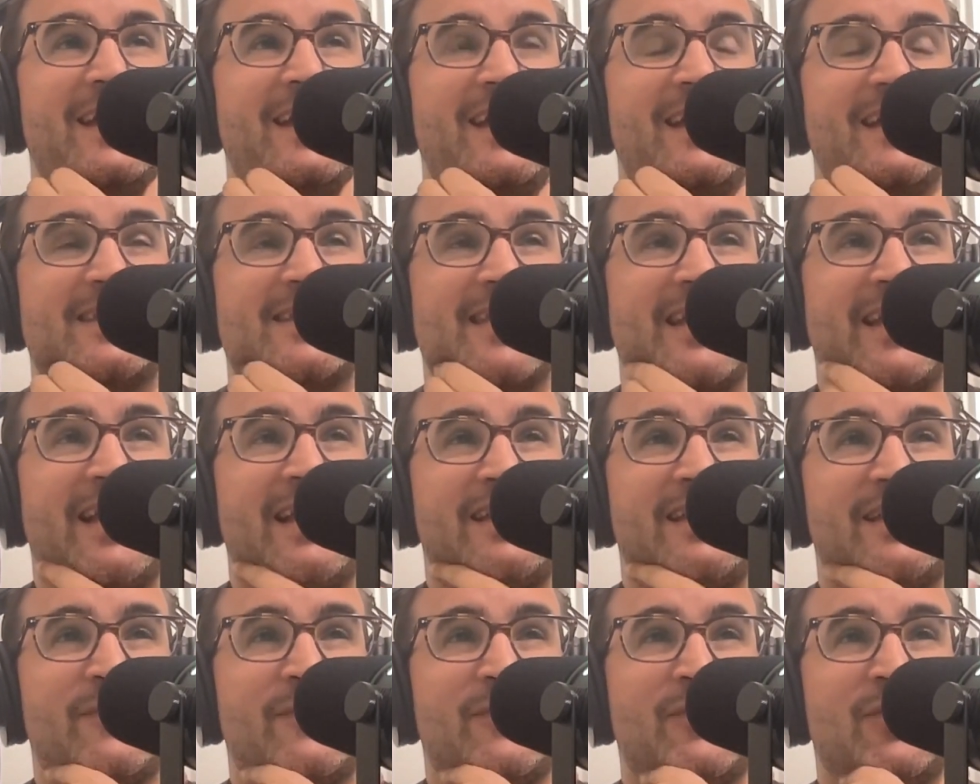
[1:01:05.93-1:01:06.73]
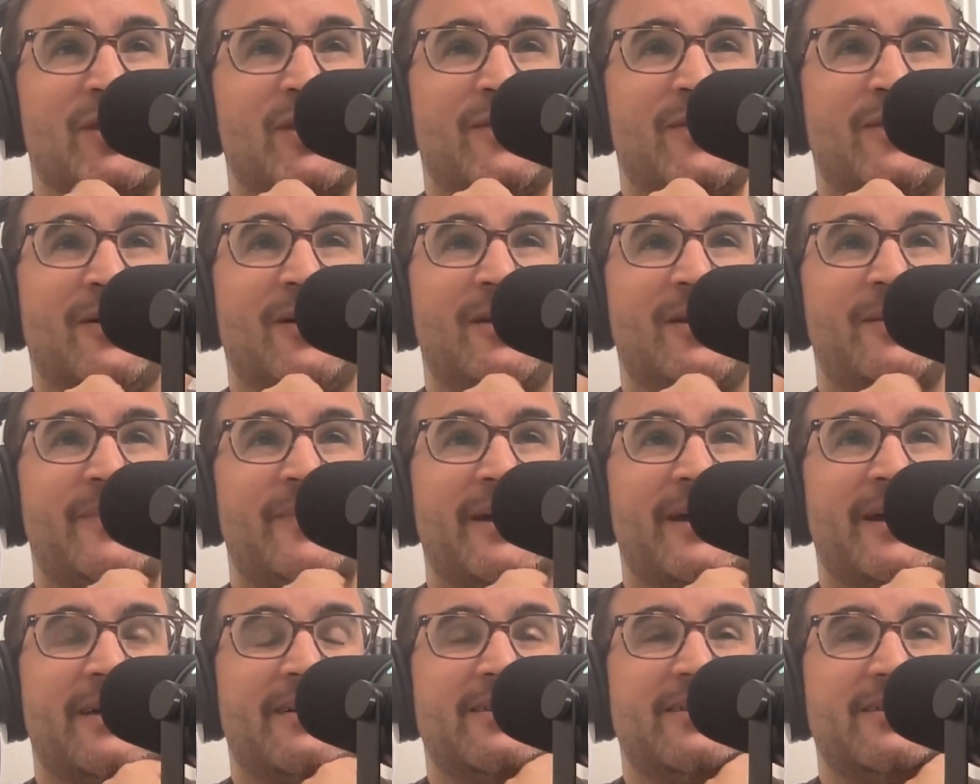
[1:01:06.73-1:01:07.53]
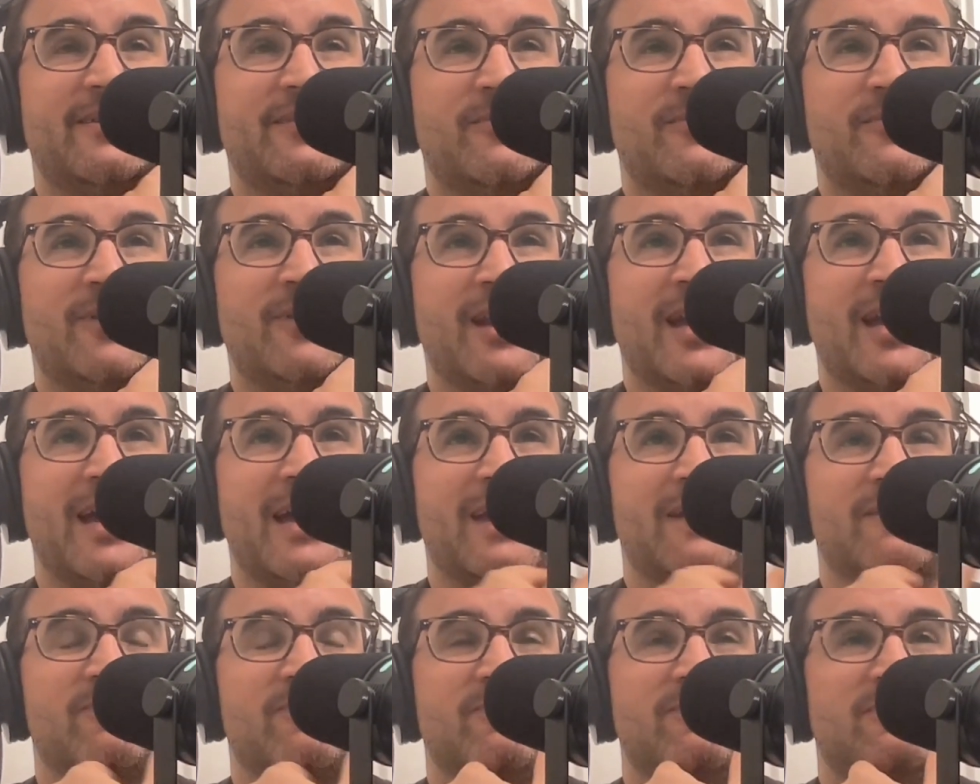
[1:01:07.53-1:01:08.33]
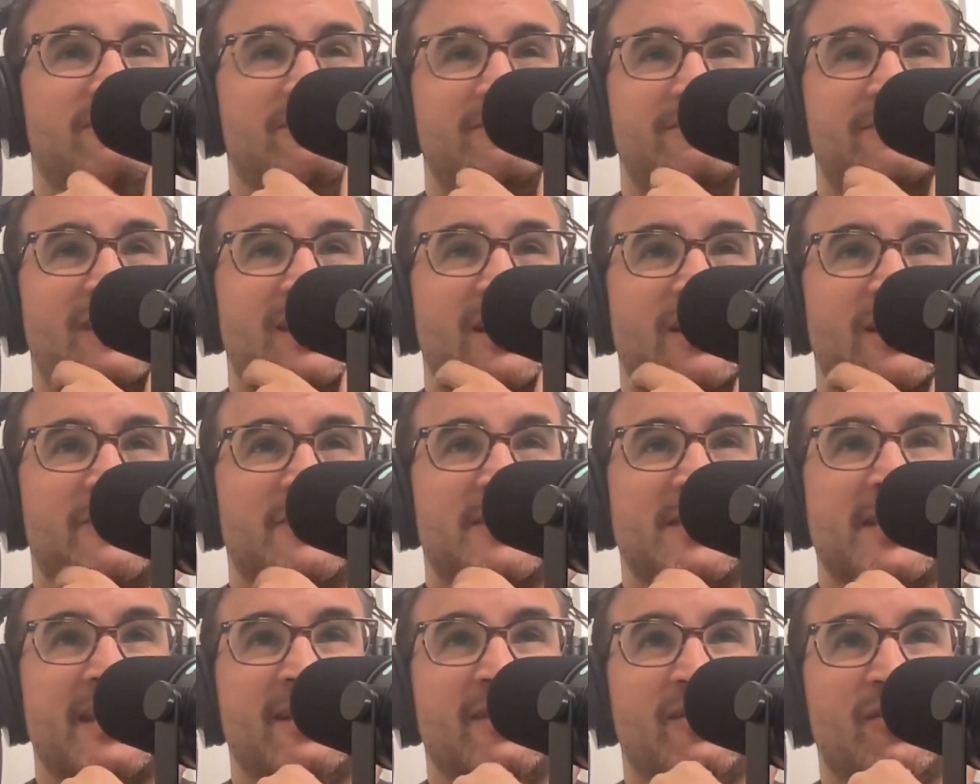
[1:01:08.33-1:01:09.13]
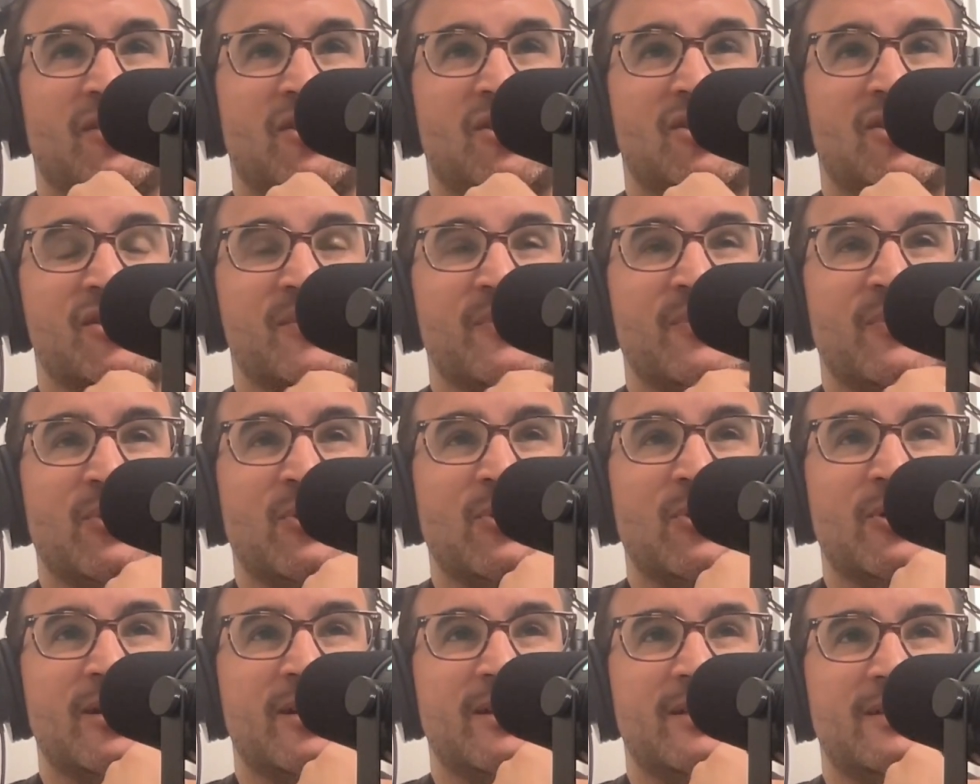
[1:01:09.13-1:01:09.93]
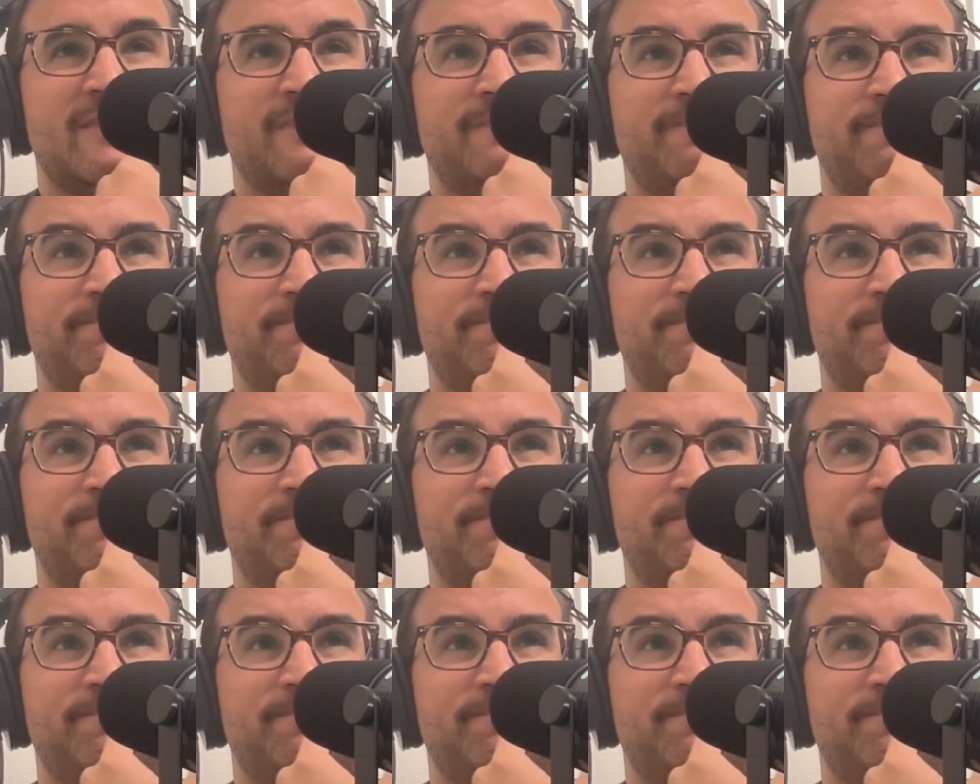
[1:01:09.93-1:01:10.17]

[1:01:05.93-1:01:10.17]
Something I definitely thought about when I, was at a large employer